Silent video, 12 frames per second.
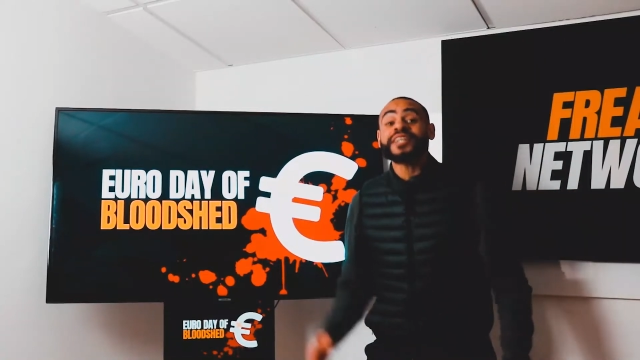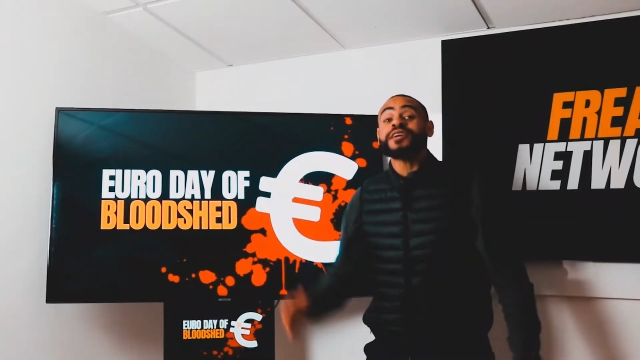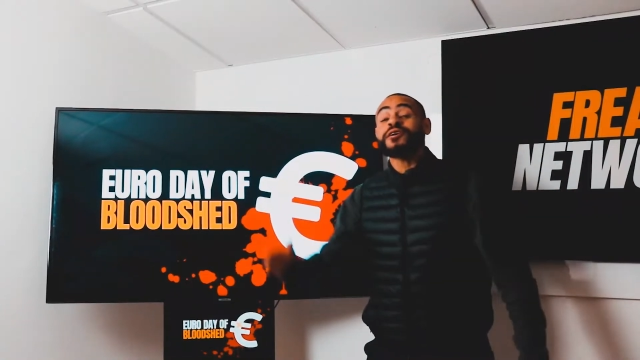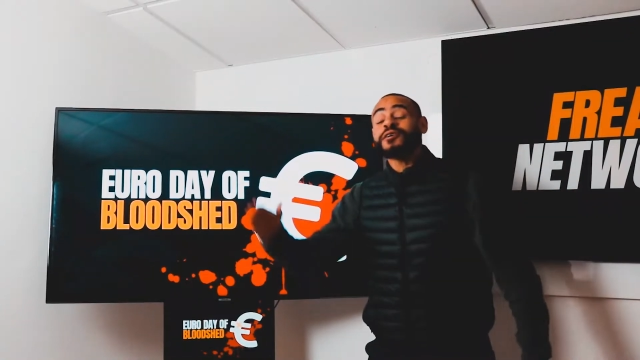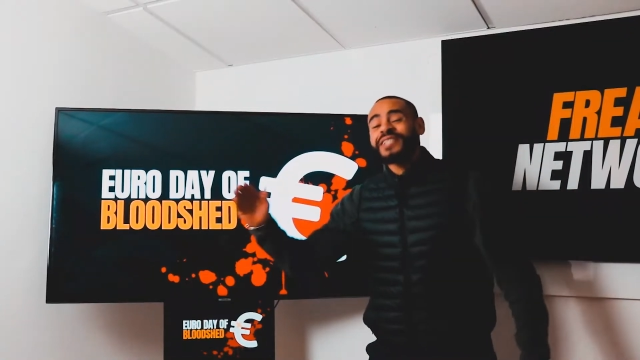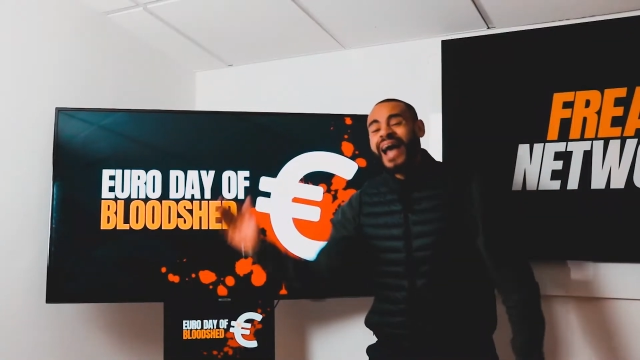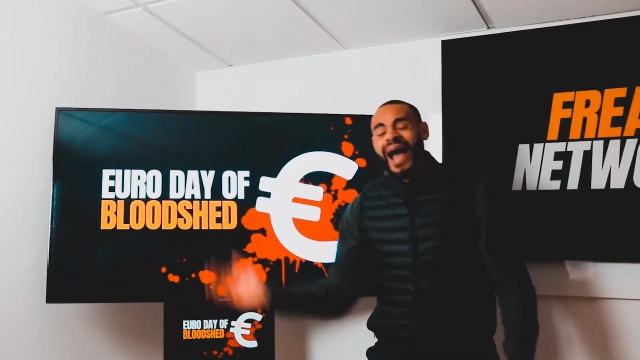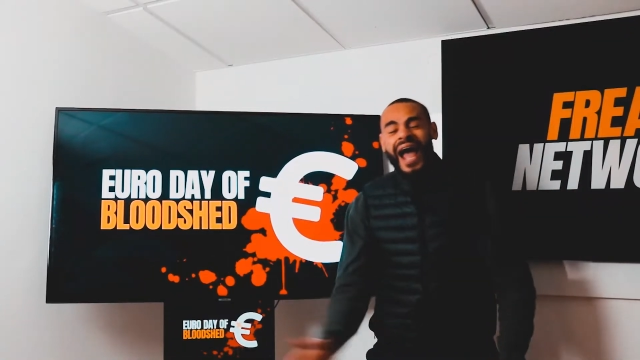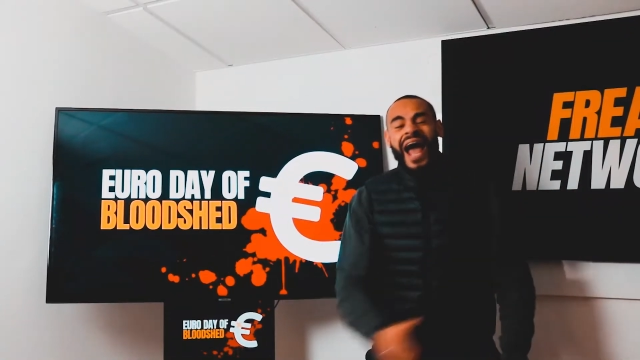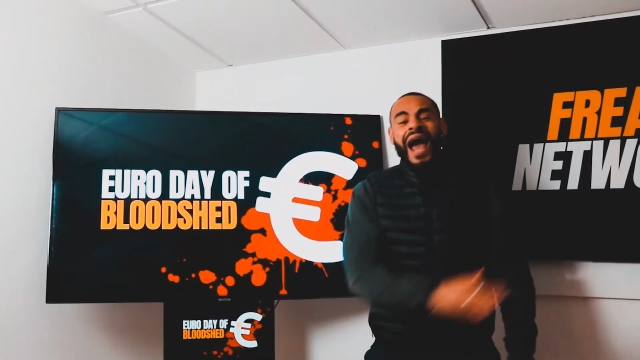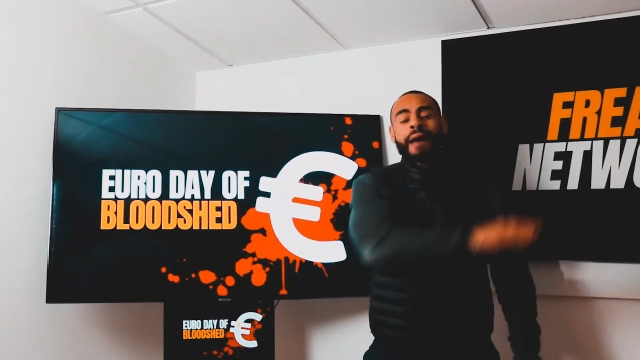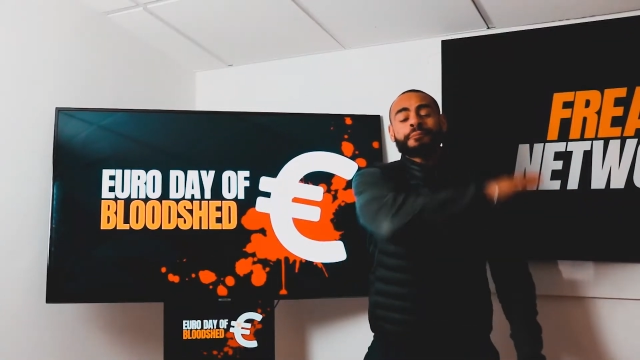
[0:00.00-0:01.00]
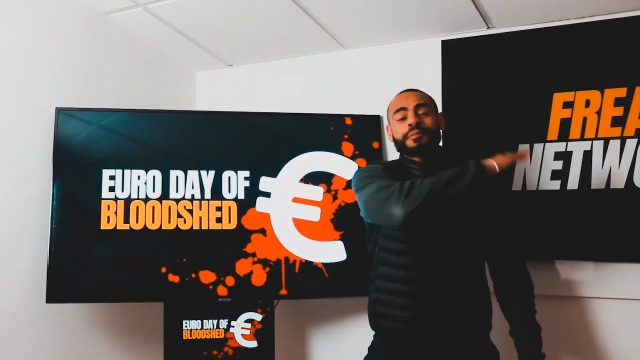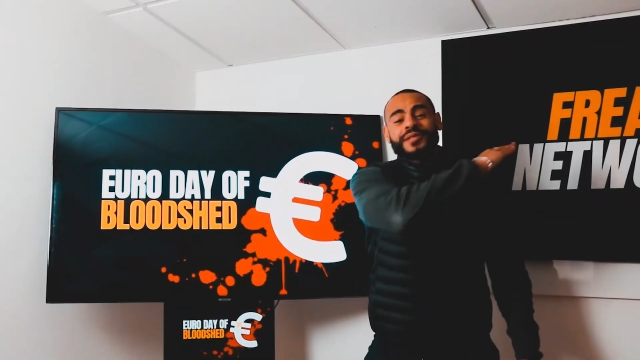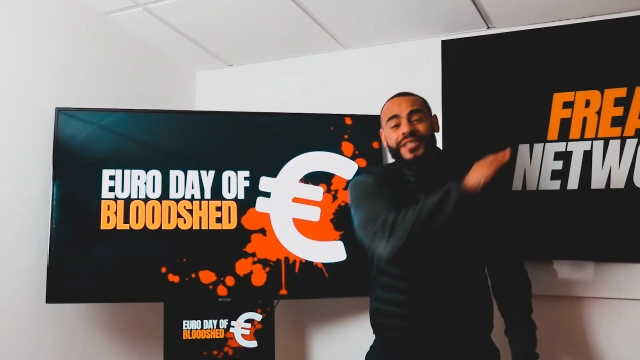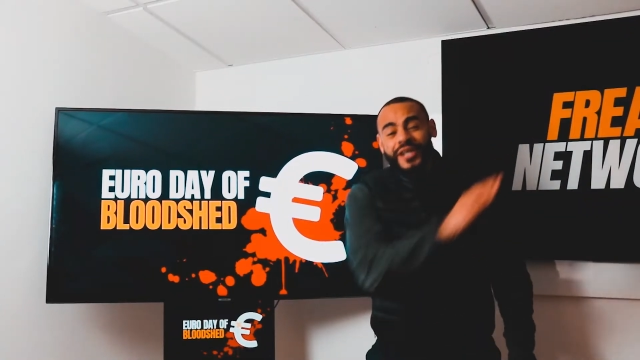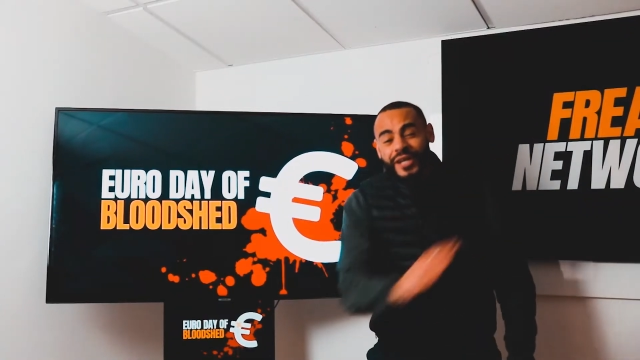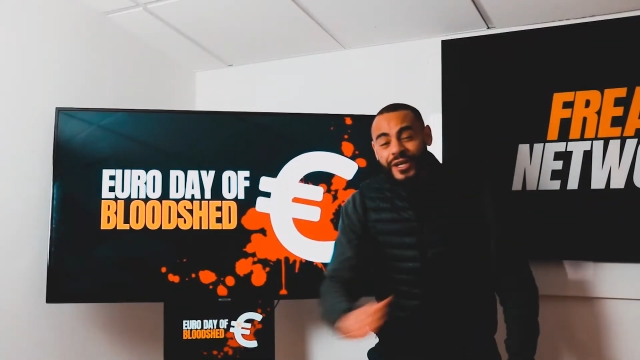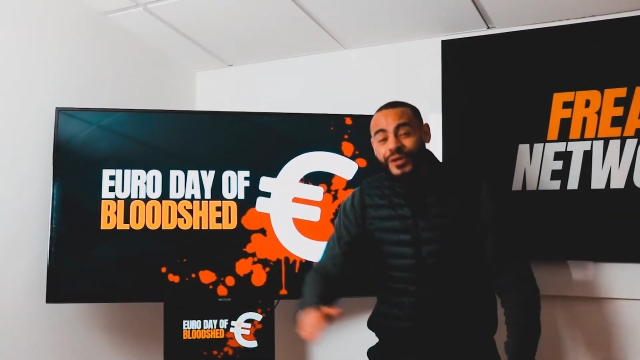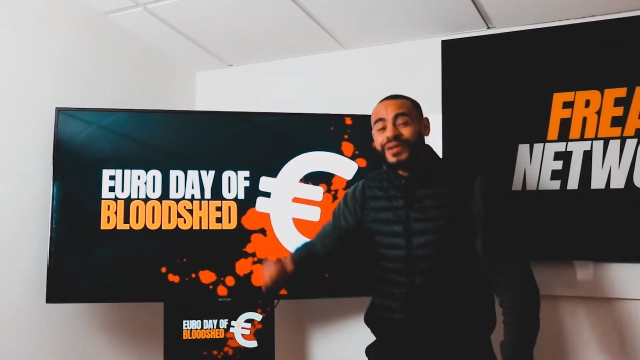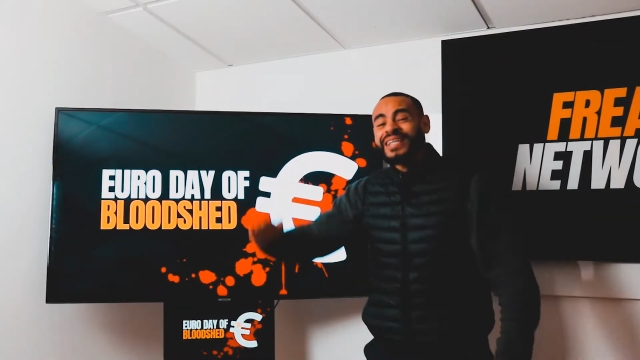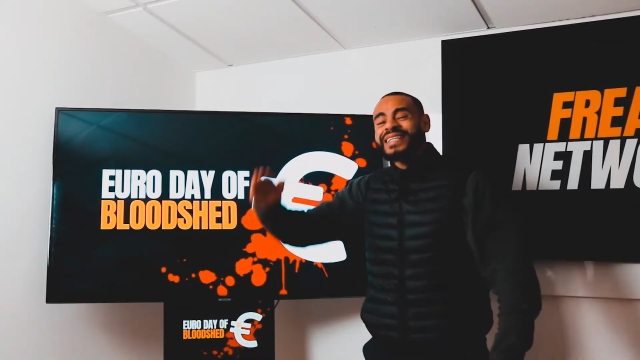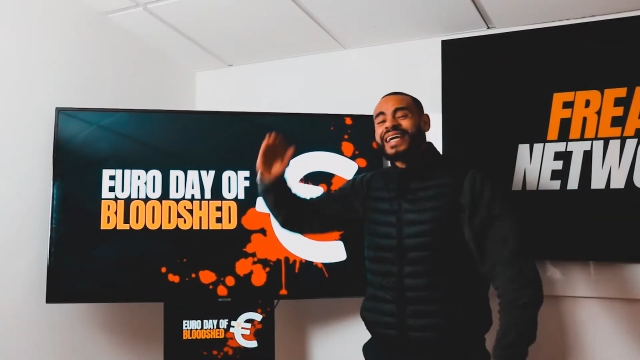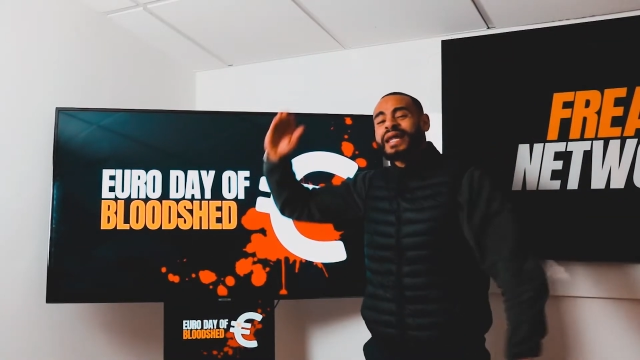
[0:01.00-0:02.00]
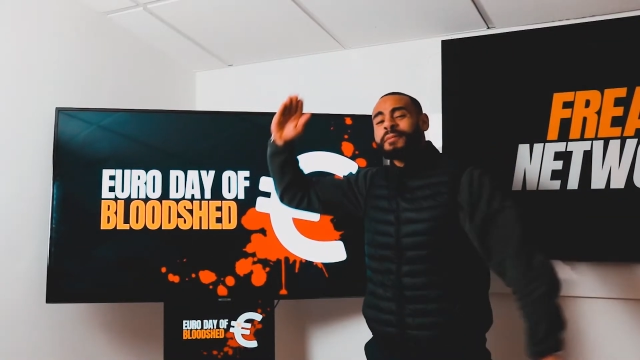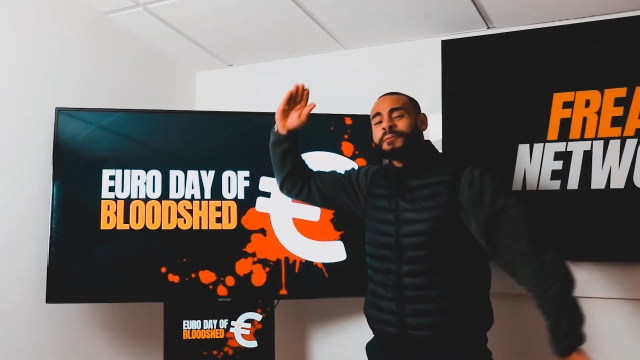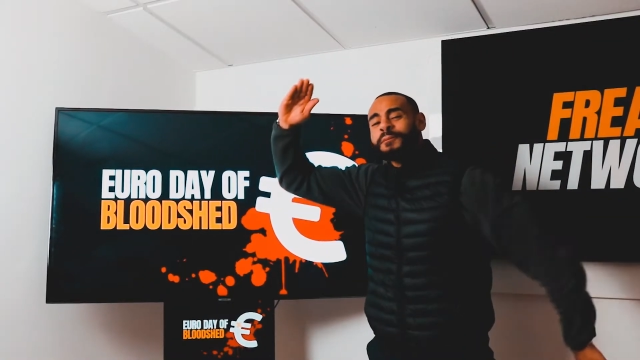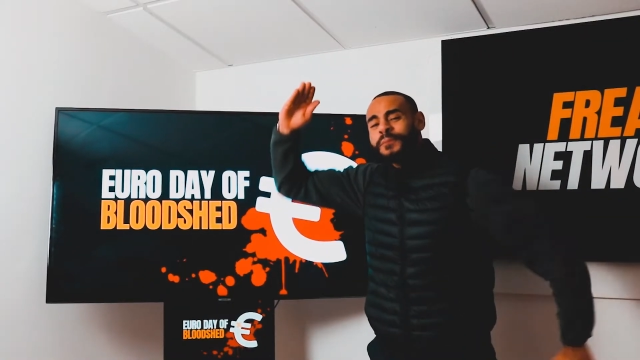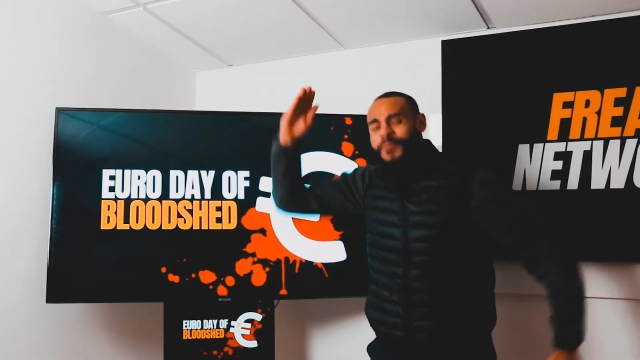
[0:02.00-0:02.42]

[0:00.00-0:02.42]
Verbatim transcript: The Euro's absolutely getting